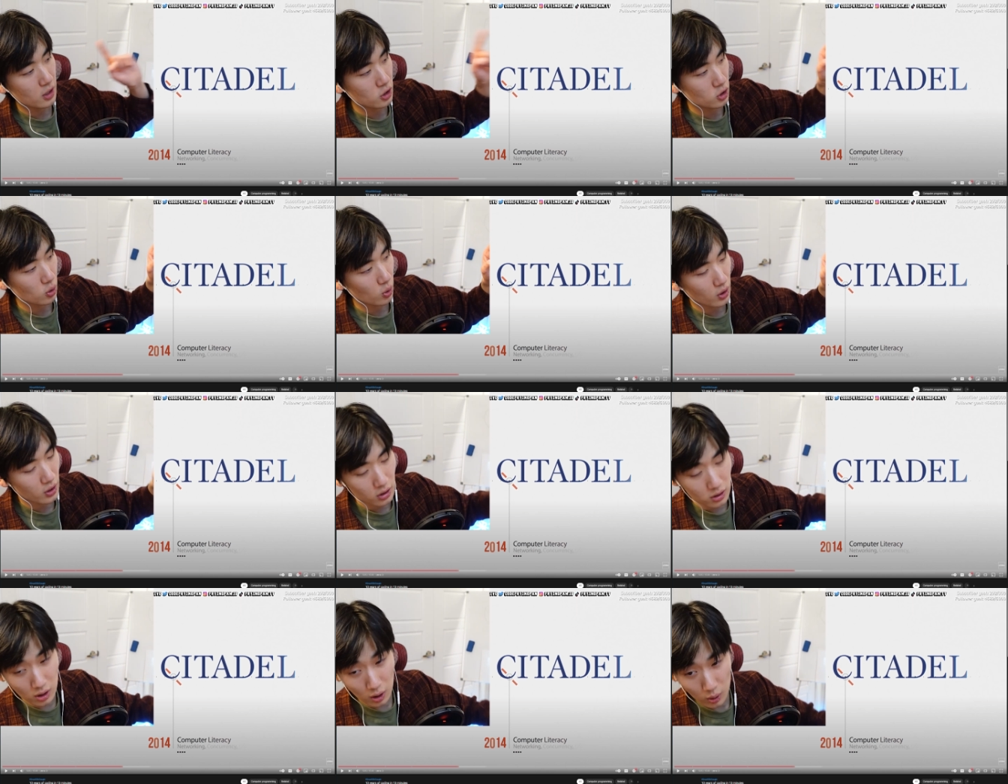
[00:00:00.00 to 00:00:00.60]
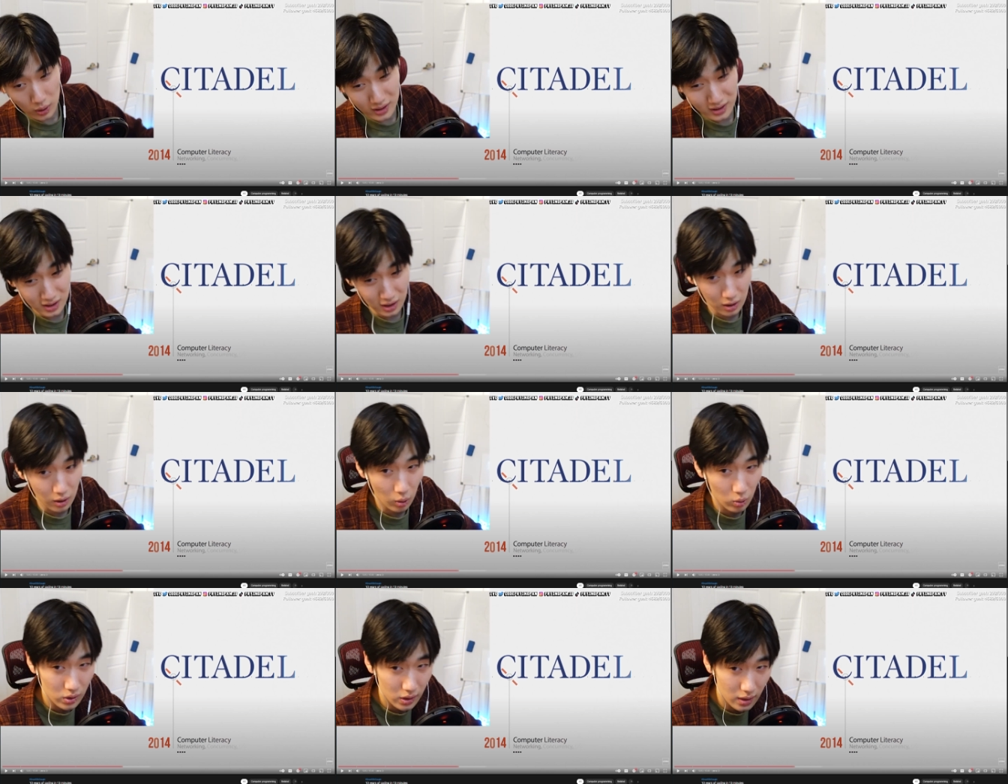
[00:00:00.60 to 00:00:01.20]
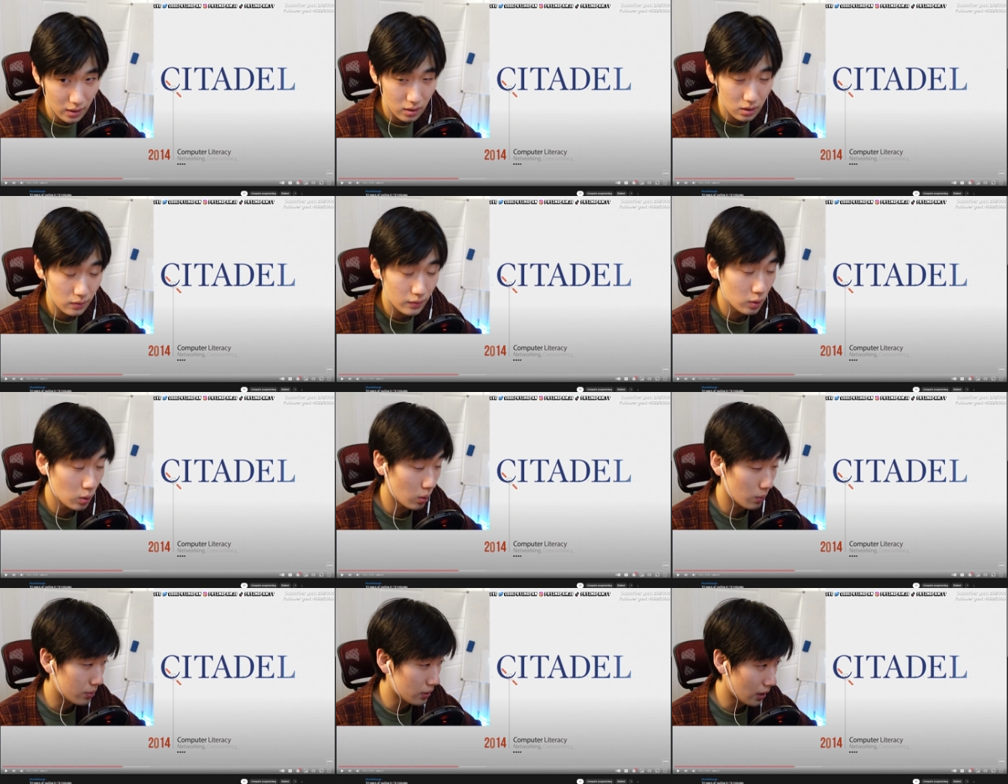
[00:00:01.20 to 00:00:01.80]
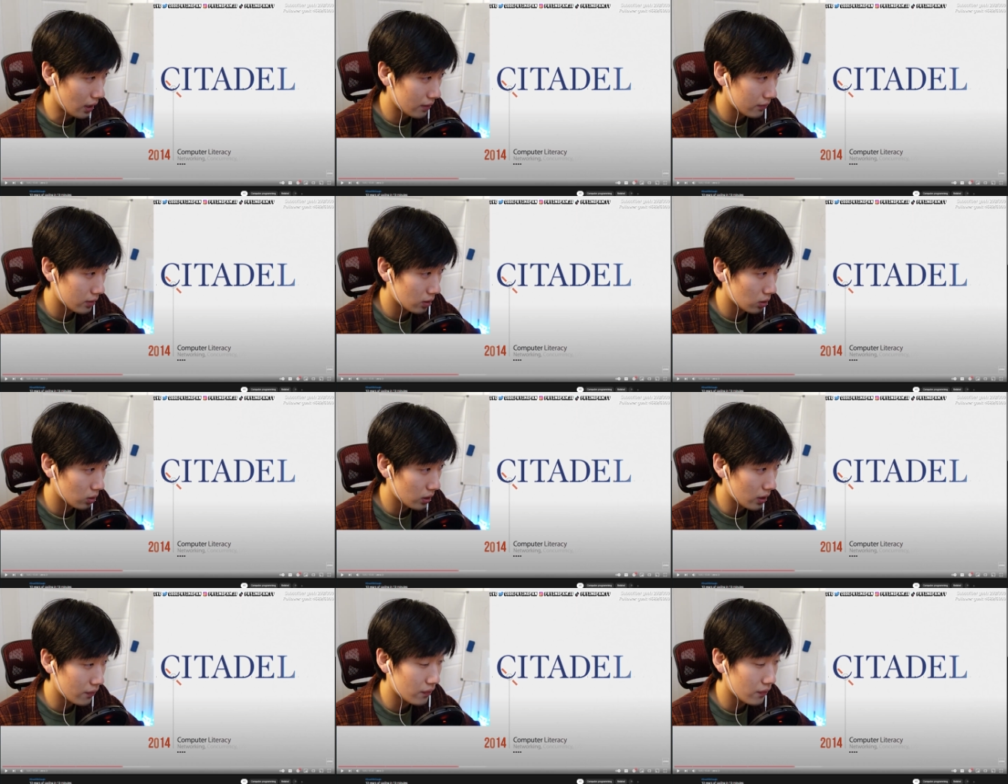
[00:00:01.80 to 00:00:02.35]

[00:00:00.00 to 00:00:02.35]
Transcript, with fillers: sure you know it's a coding interview or behavioral.